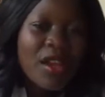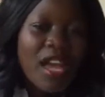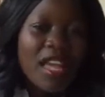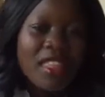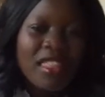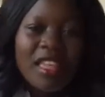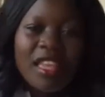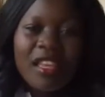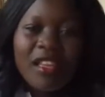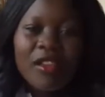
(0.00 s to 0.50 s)
I
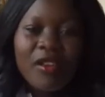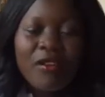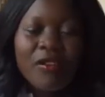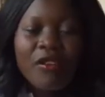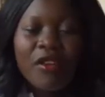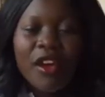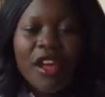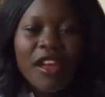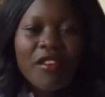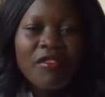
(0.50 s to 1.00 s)
thank you
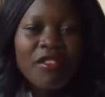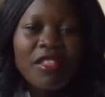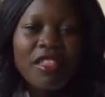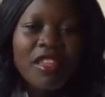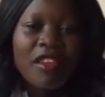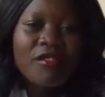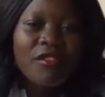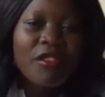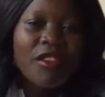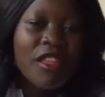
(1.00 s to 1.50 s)
for
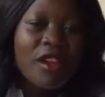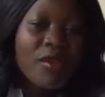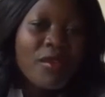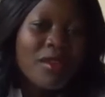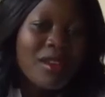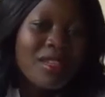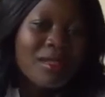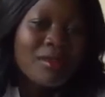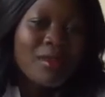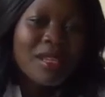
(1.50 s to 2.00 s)
everything, for the
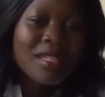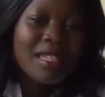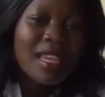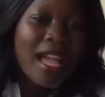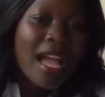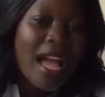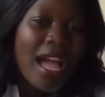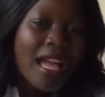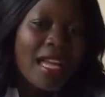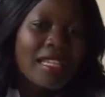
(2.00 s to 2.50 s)
Christmas
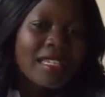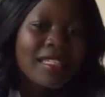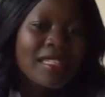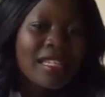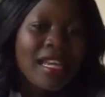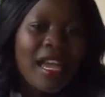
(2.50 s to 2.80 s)
card.